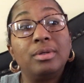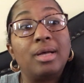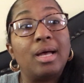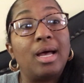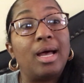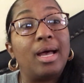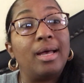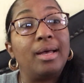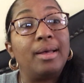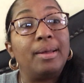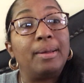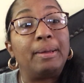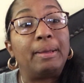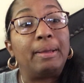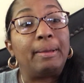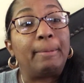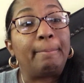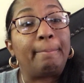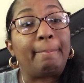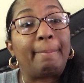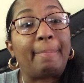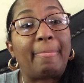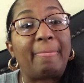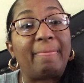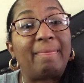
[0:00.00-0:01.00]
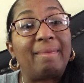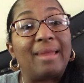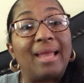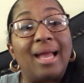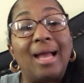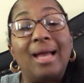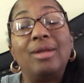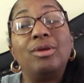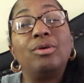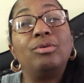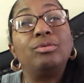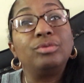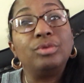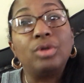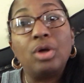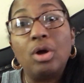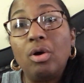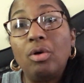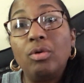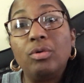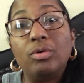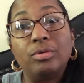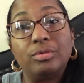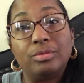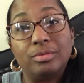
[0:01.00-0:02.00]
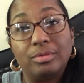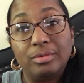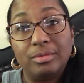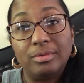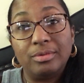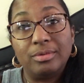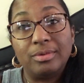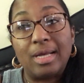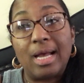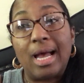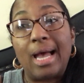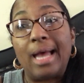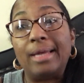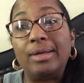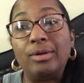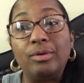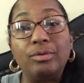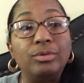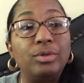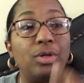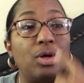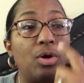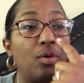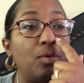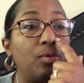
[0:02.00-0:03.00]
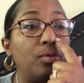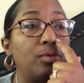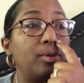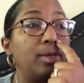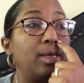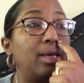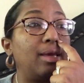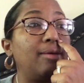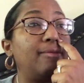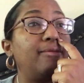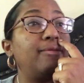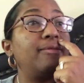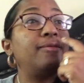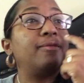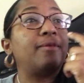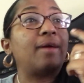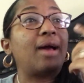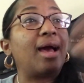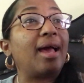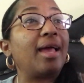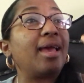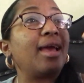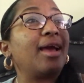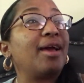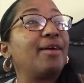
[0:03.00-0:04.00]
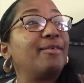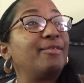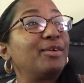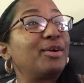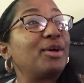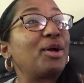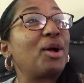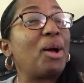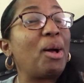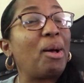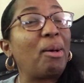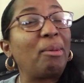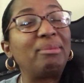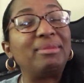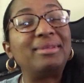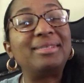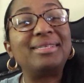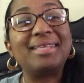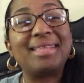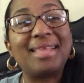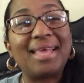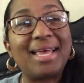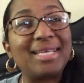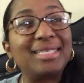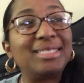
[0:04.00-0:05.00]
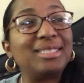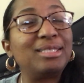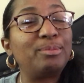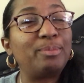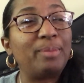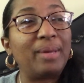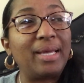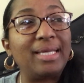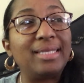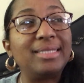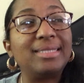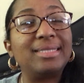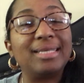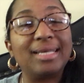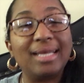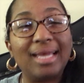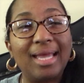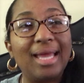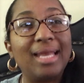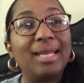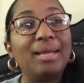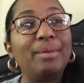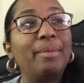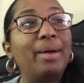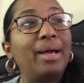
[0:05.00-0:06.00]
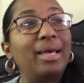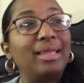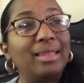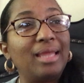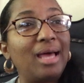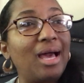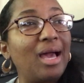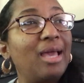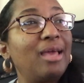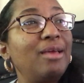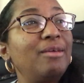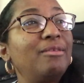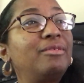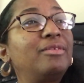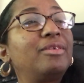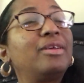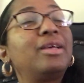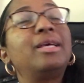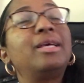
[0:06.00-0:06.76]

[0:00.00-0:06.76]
I don't know. I don't know if I ever come to that space again in my life.